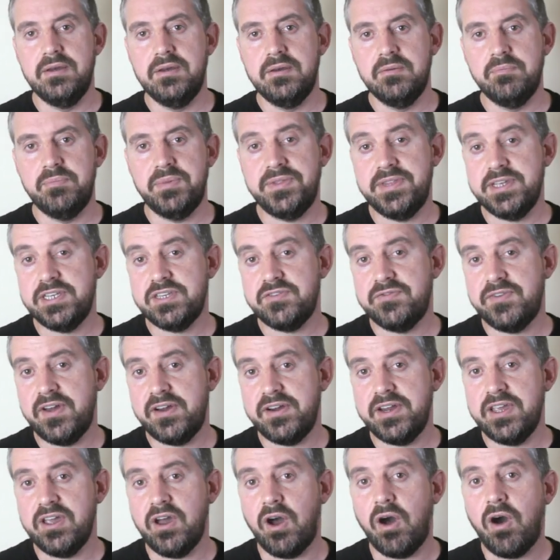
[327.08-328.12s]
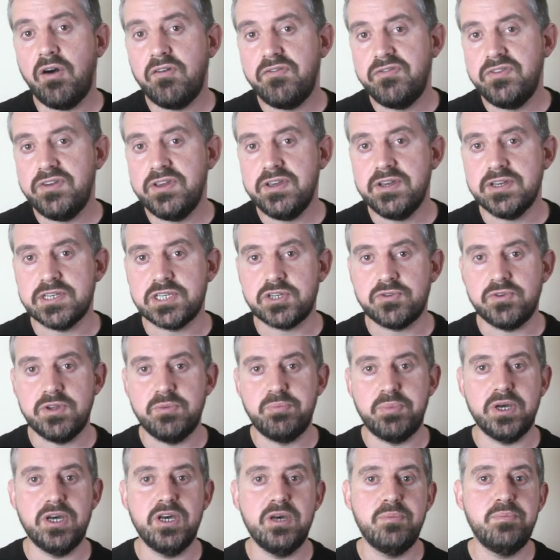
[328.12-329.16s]
But this very obvious
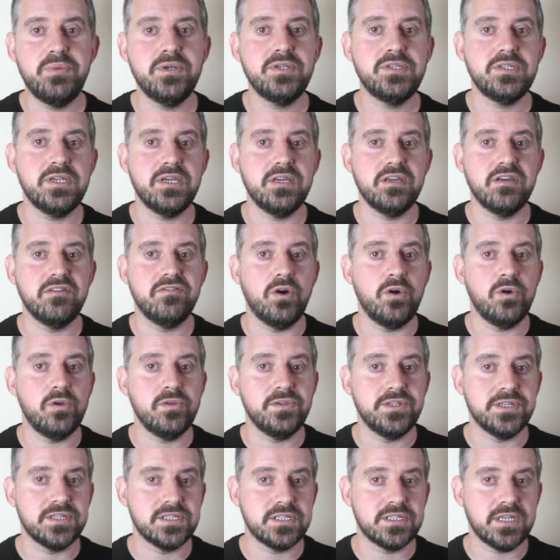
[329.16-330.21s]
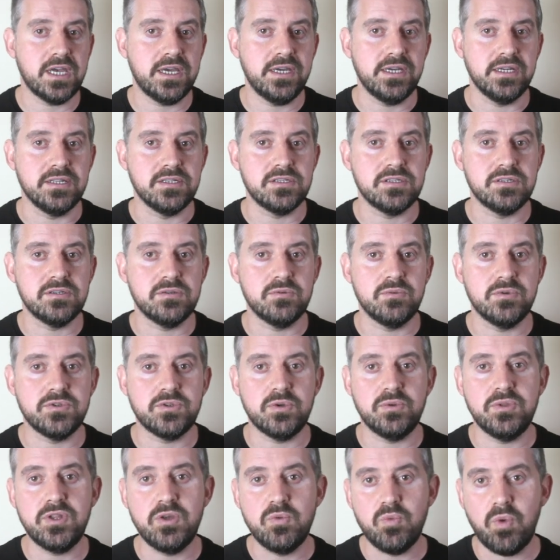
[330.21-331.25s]
repurposing of older sites was
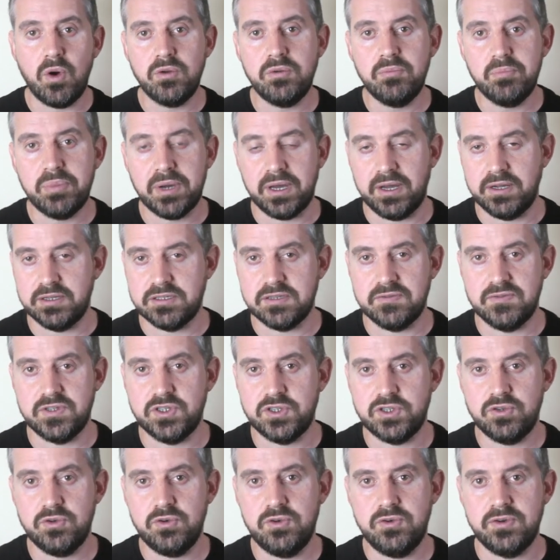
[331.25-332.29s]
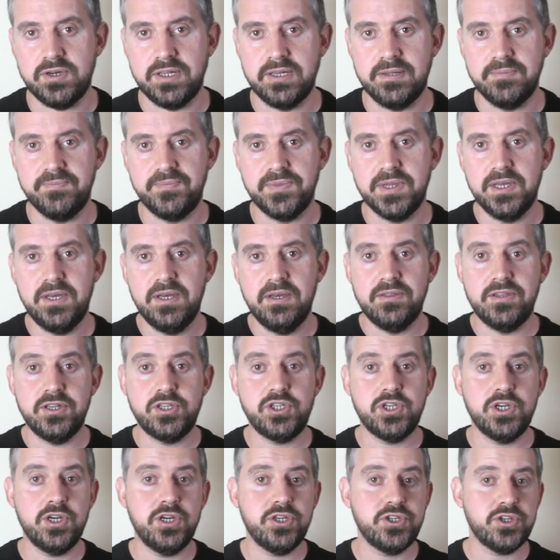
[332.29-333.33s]
only one part of the story. The
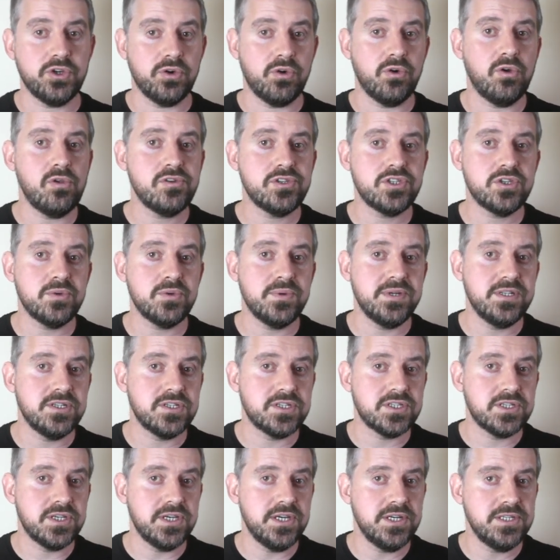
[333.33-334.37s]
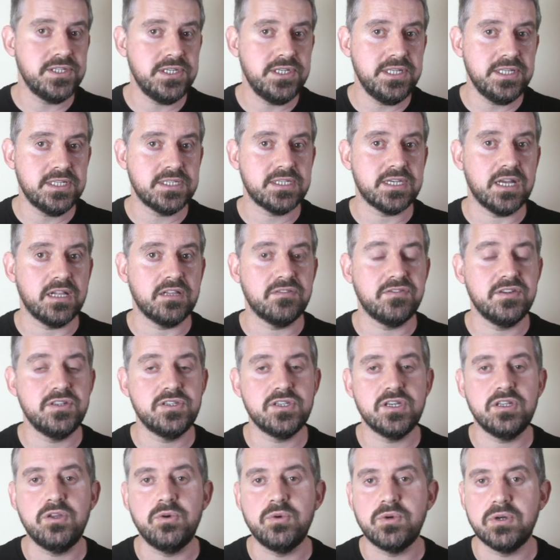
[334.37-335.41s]
church also inserted itself
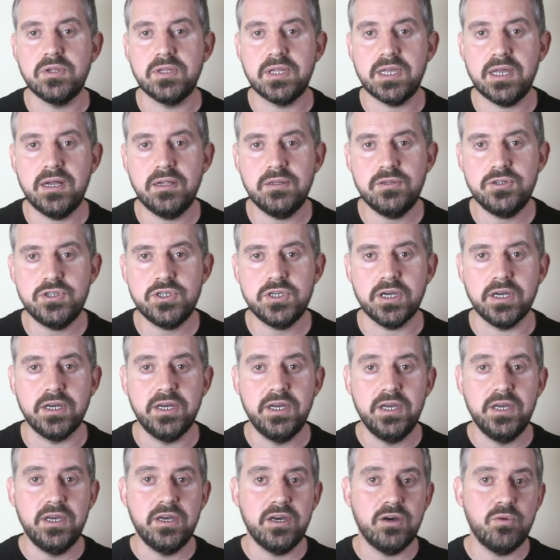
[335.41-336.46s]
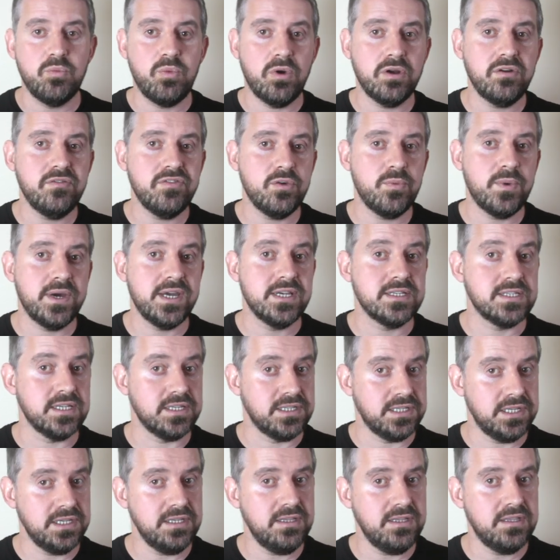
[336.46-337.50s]
into local culture, and one of the ways
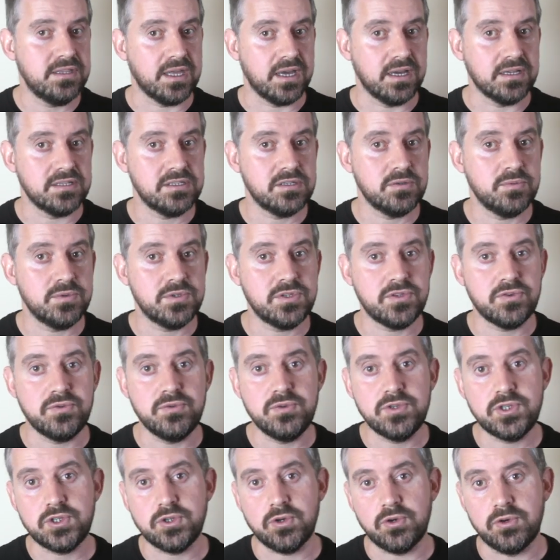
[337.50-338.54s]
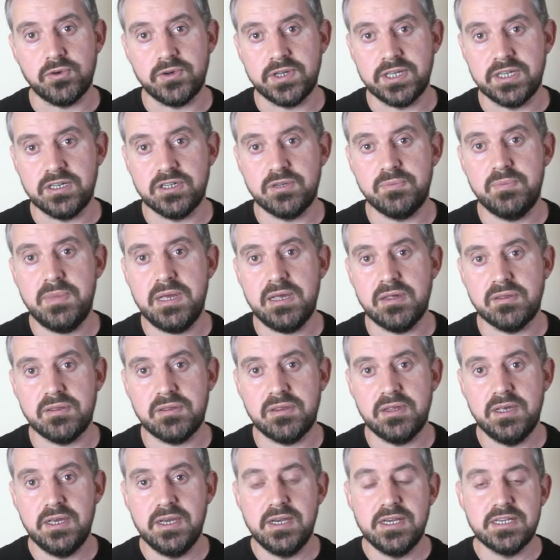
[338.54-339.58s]
it did that was through story and
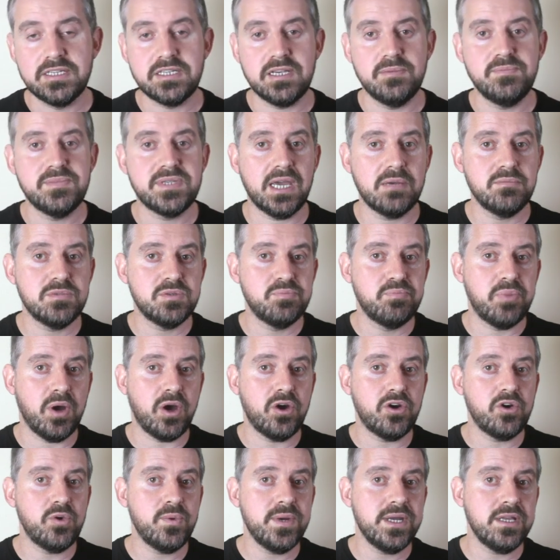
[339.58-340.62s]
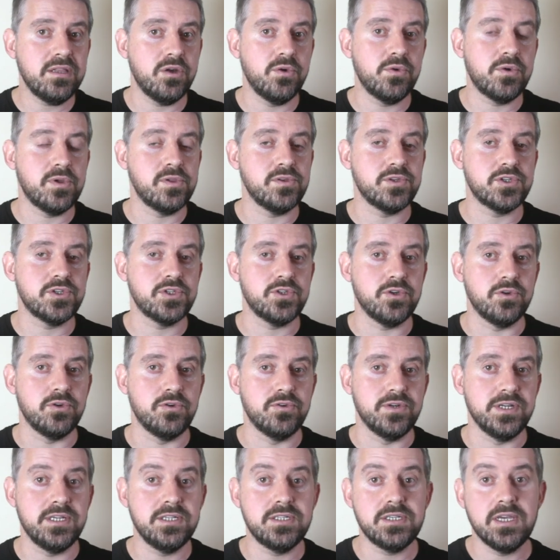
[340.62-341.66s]
myth, sometimes borrowing local
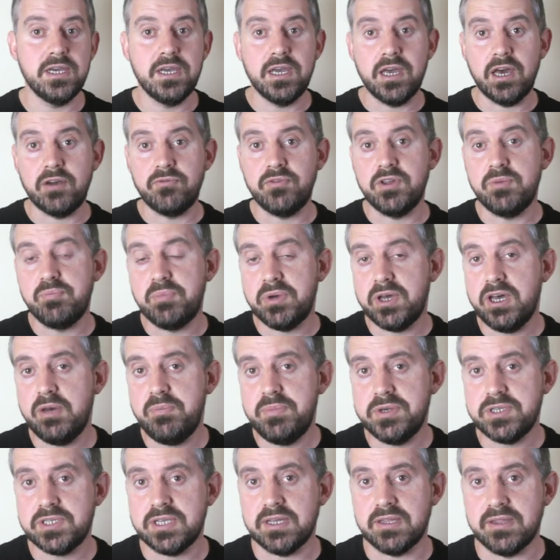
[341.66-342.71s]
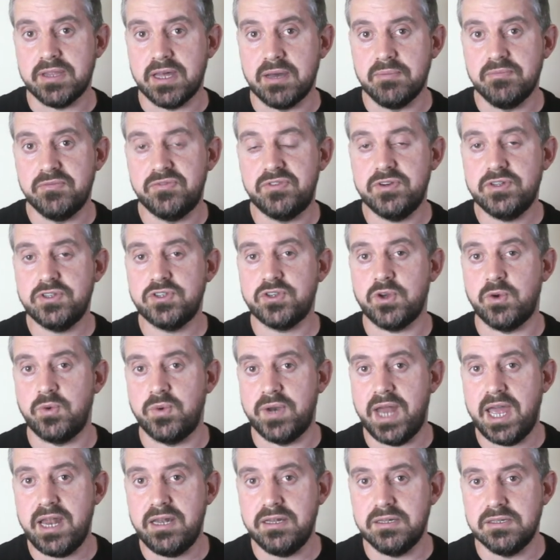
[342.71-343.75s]
stories and repurposing them for its
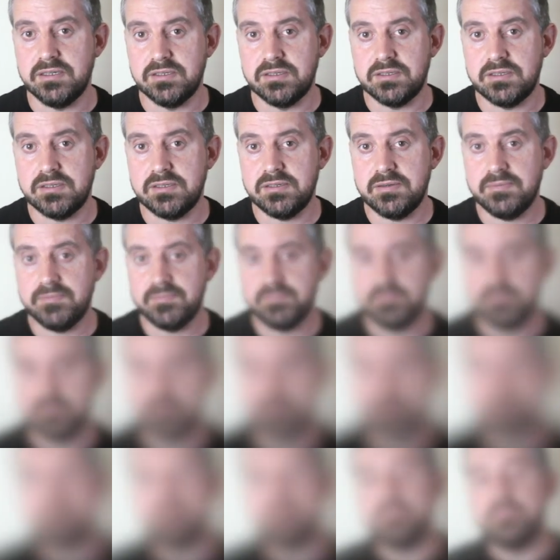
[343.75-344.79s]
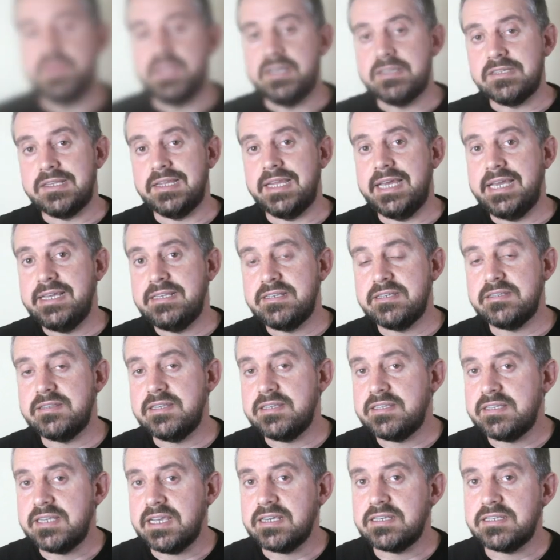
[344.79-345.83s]
own ends. As late as the
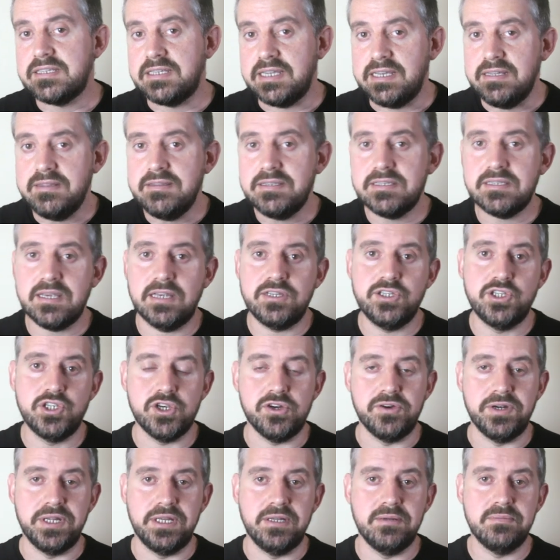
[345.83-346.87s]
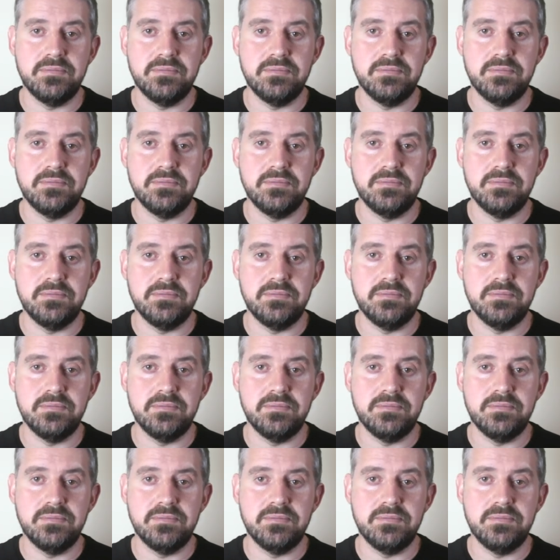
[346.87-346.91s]
16th century,